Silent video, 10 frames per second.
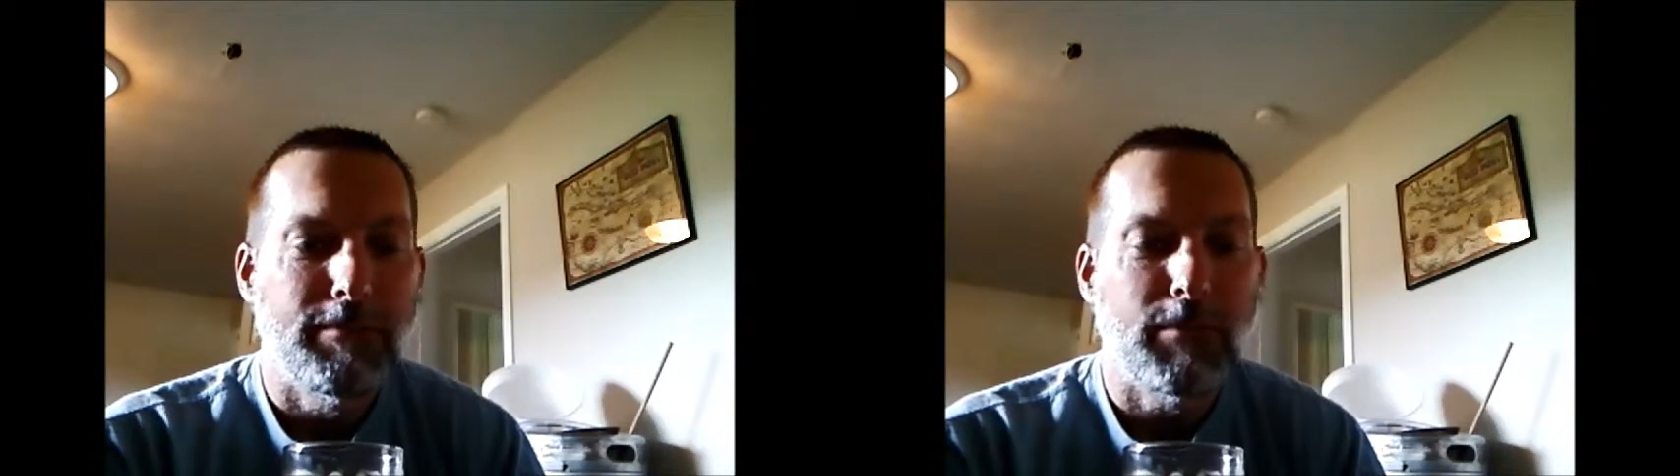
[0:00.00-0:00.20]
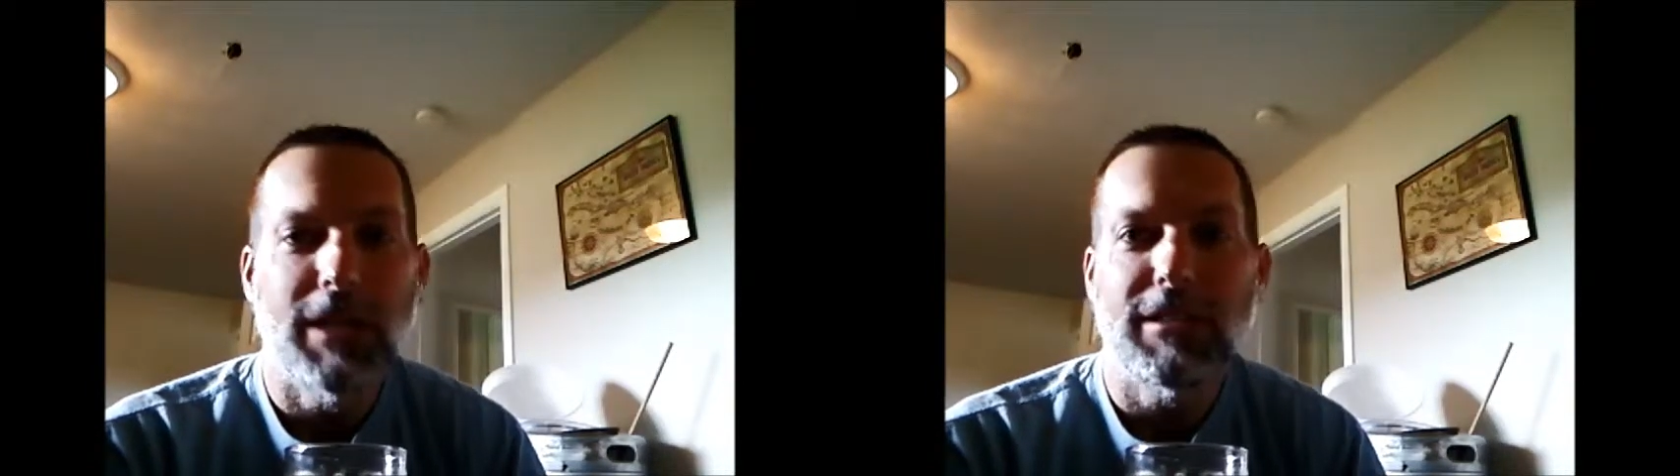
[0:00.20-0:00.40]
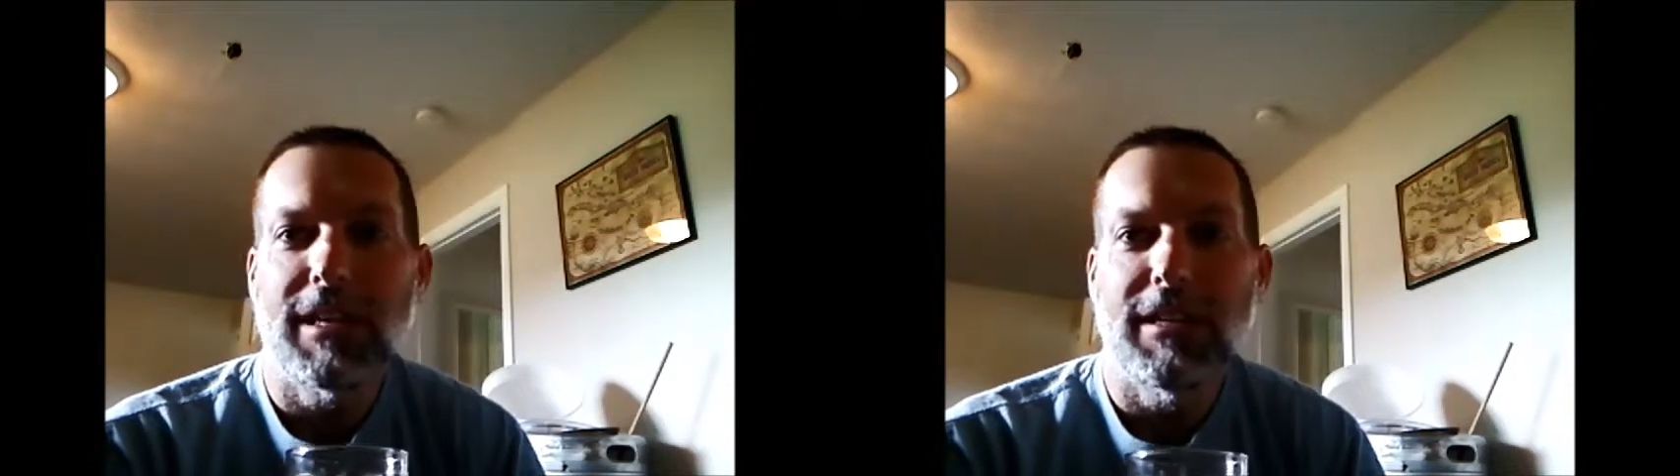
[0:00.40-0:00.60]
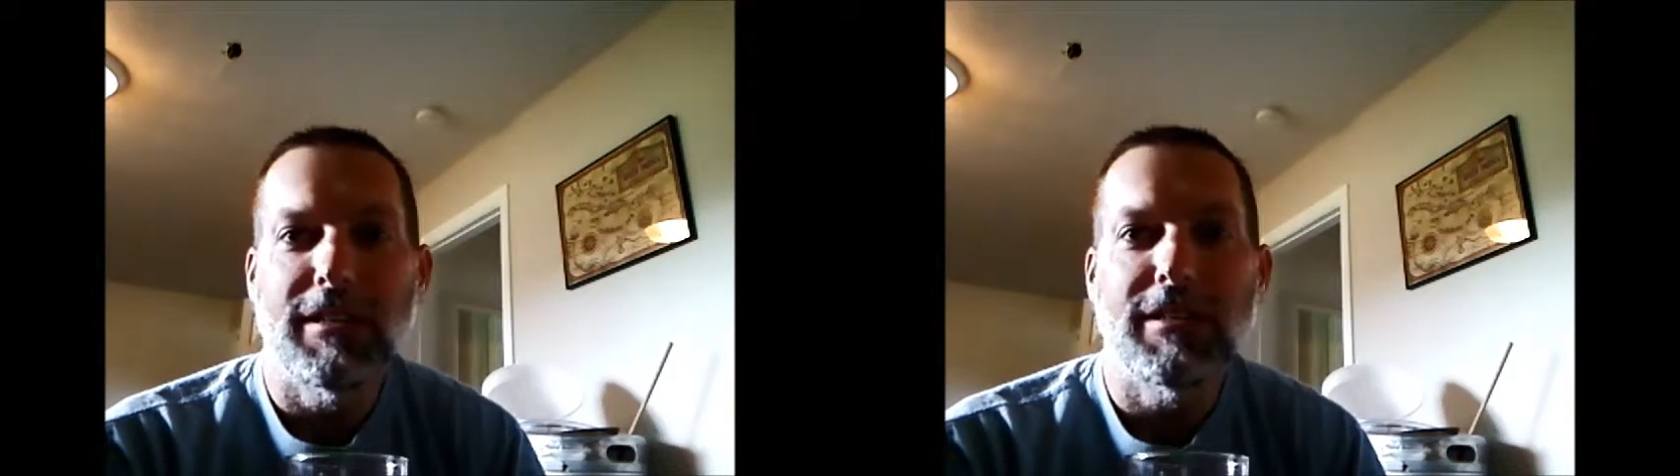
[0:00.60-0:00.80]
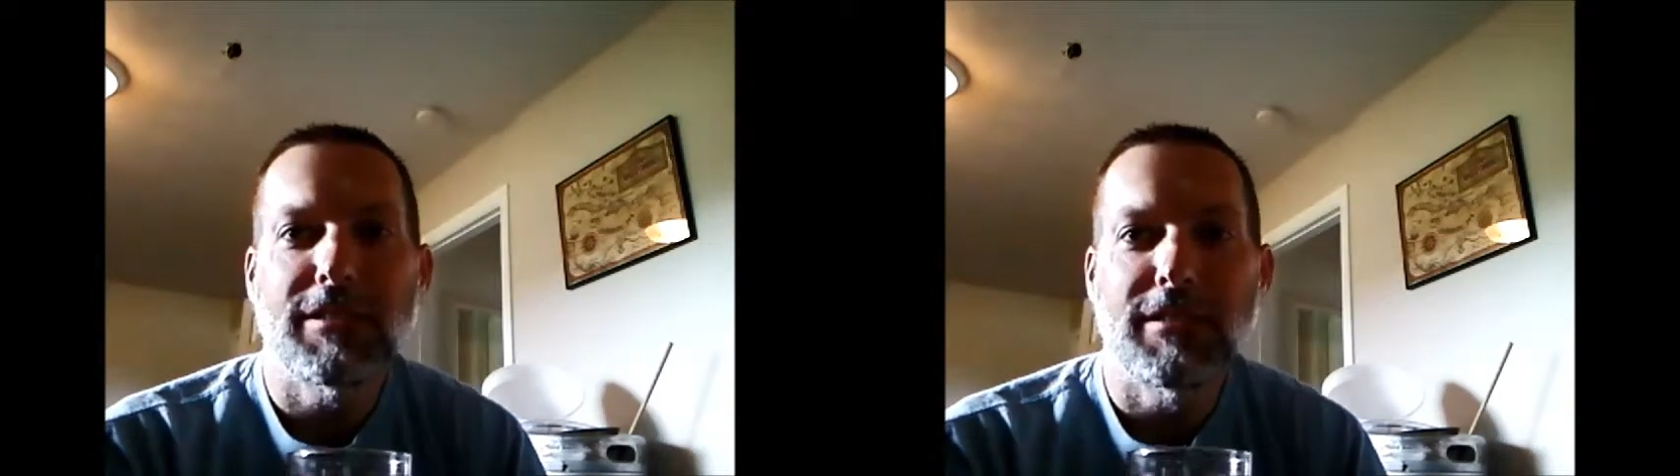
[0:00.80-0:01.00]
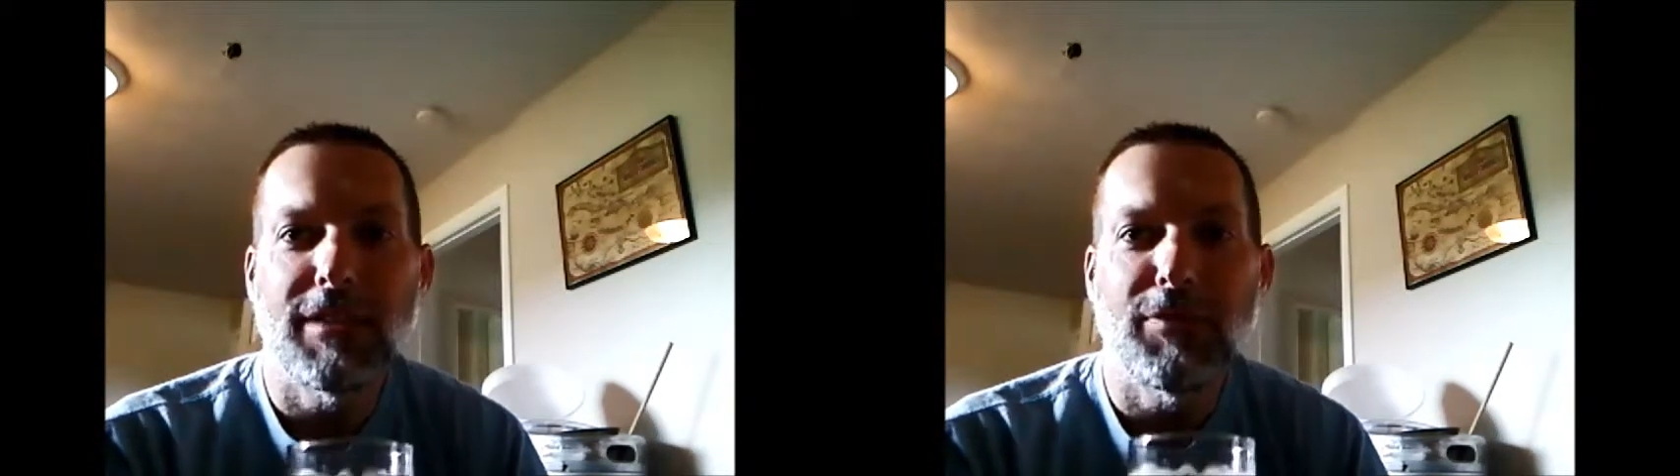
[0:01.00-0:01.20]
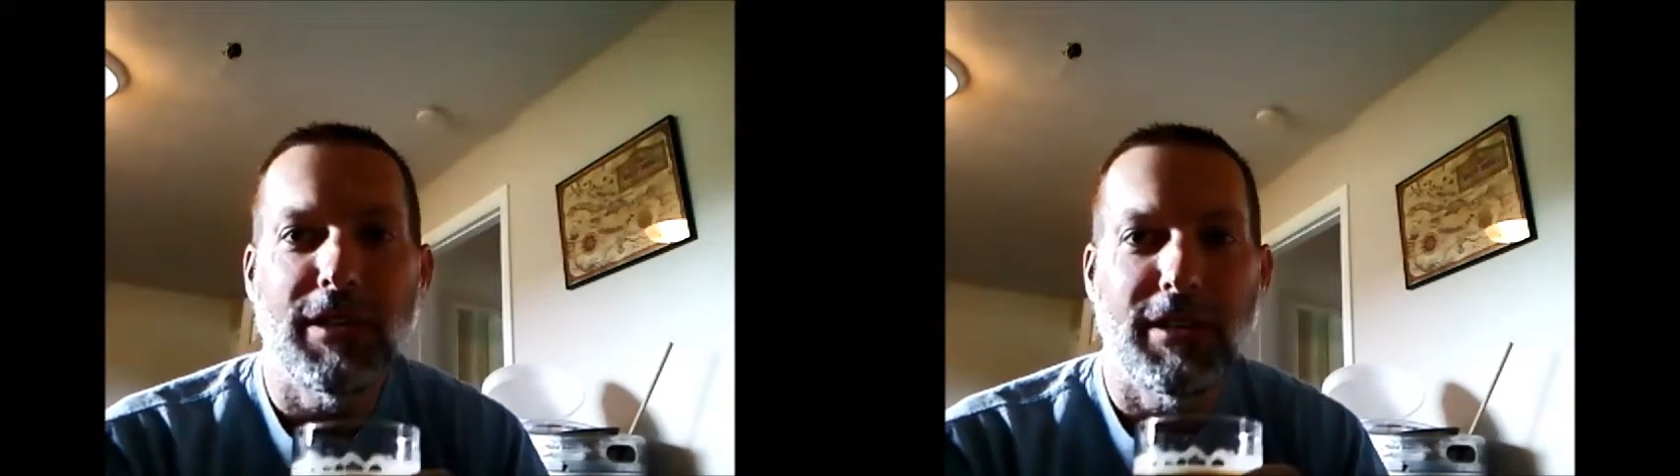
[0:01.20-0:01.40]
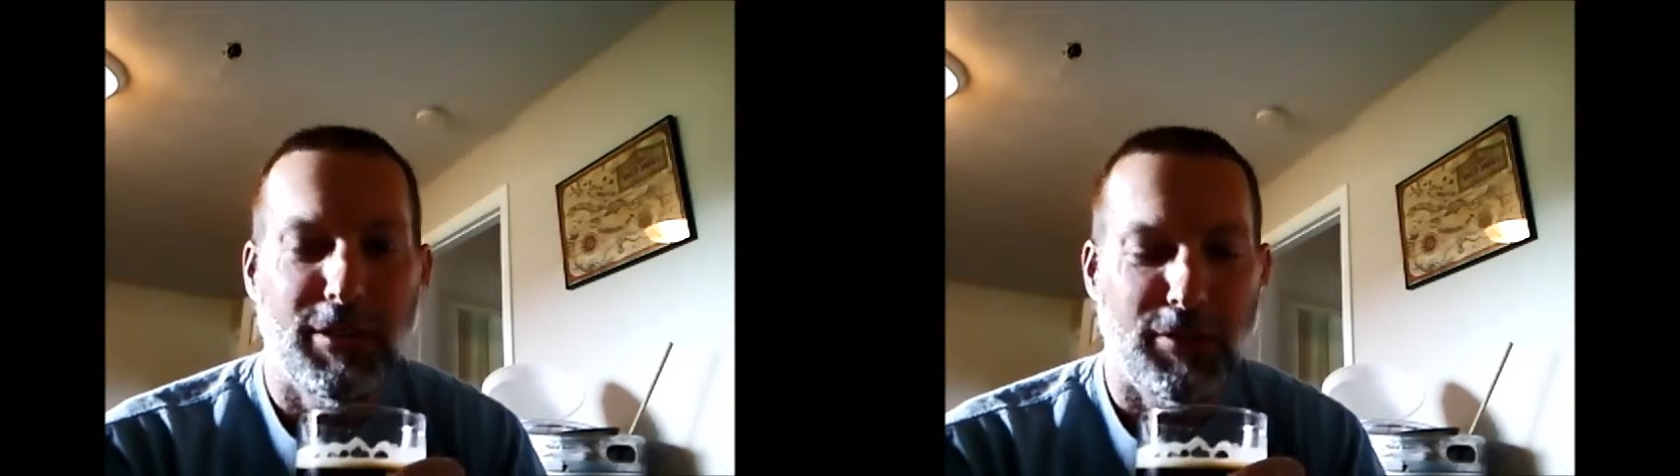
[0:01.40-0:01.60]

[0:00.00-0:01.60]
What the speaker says: That's got a nice, definitely a nice